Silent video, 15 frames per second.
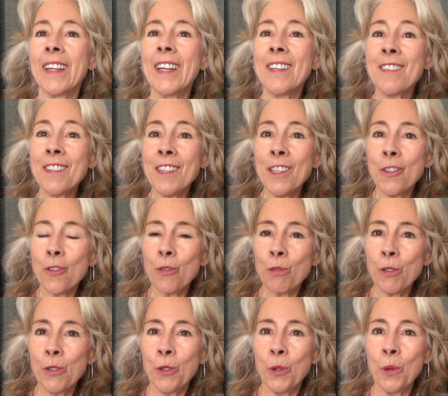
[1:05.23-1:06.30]
Isn't it
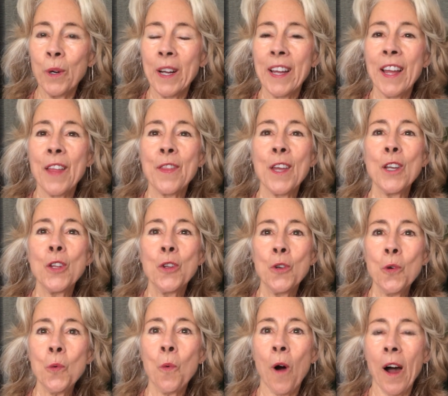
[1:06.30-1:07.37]
true that
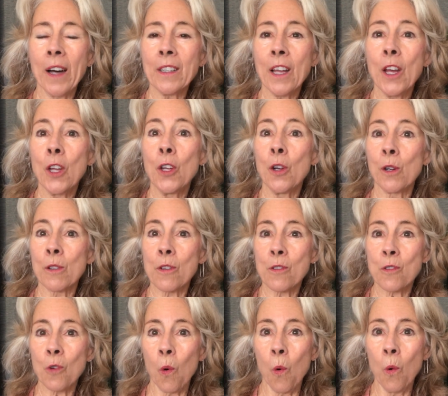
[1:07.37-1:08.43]
you want your
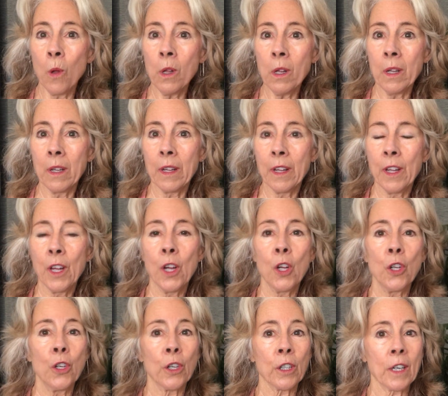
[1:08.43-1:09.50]
soul,
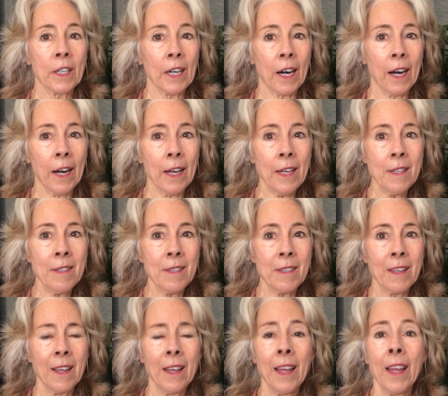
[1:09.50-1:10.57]
your guides,
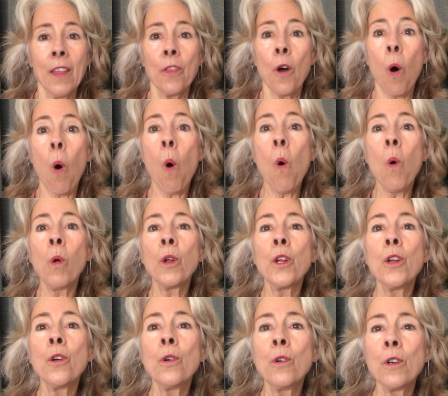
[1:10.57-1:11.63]
the whole
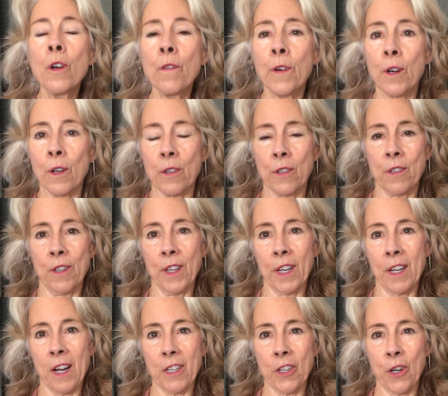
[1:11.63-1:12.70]
universe, the
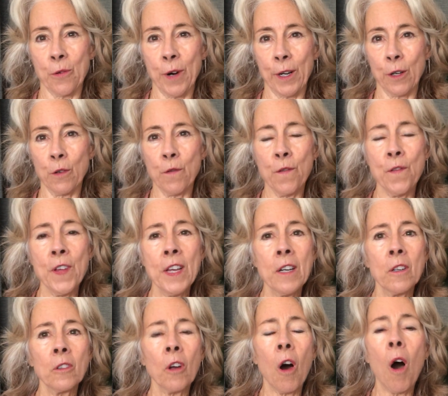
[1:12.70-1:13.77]
Akashic Record
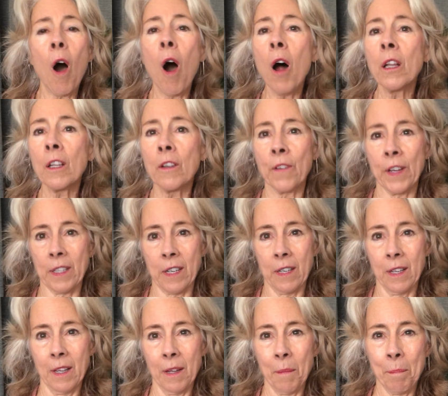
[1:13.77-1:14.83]
field, all of it
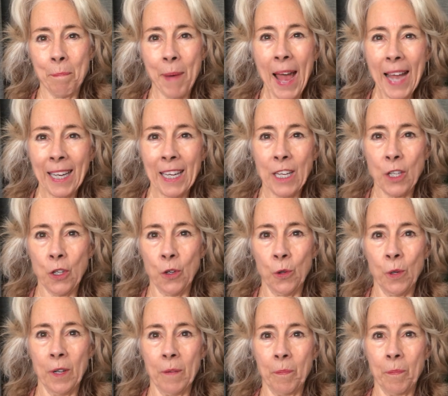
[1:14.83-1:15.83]
backing you,